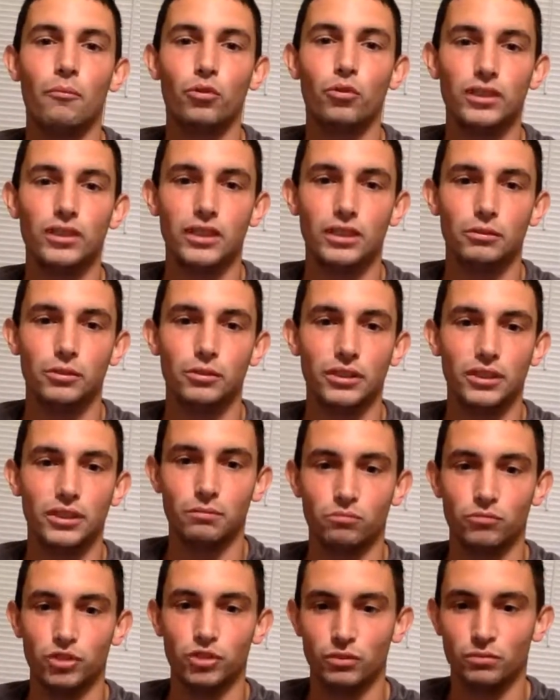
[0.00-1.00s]
really
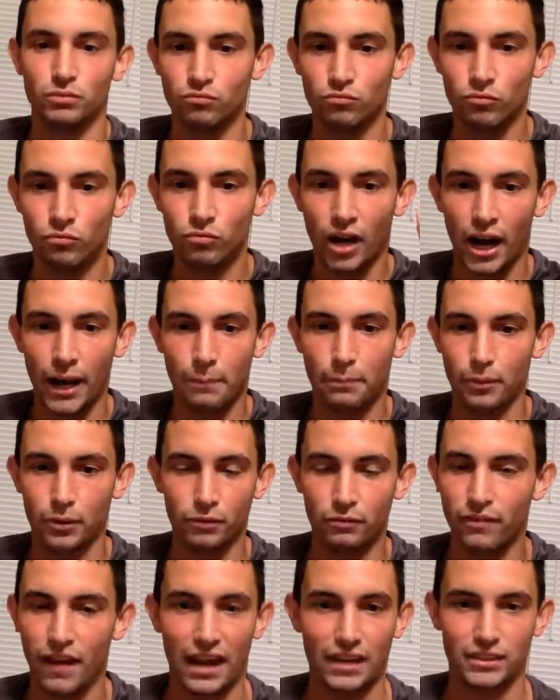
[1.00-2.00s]
just hyper
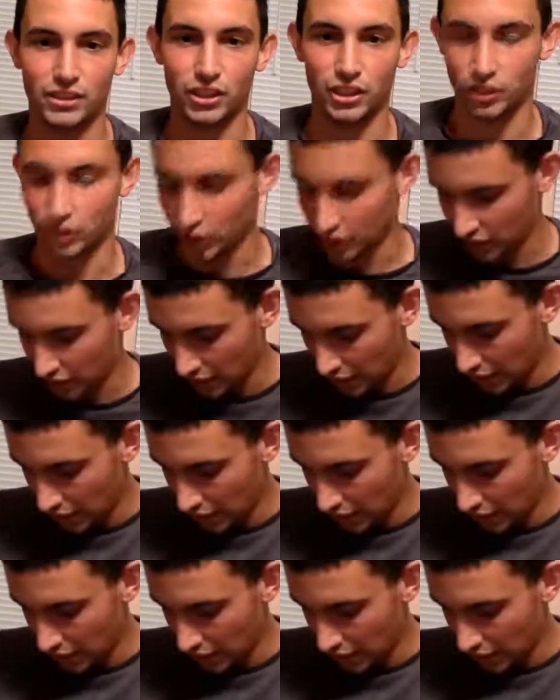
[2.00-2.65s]
fast here. It's just